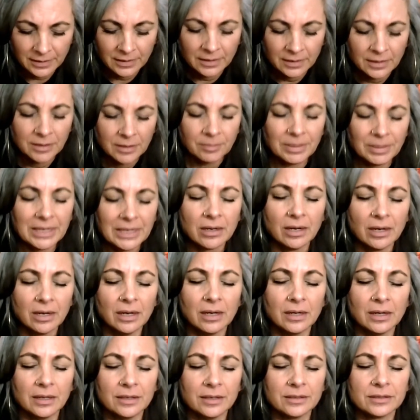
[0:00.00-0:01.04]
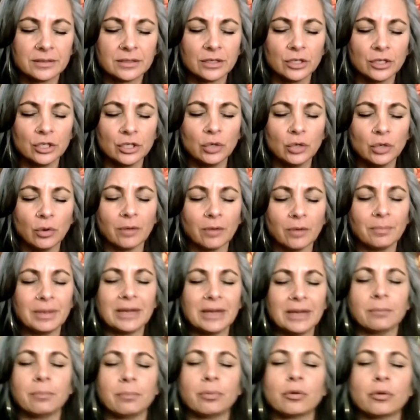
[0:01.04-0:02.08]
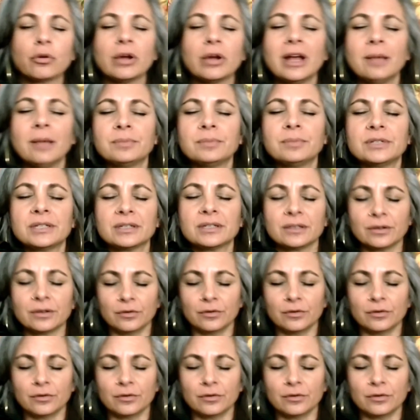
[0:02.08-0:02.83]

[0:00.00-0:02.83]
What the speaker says: because you are being prepped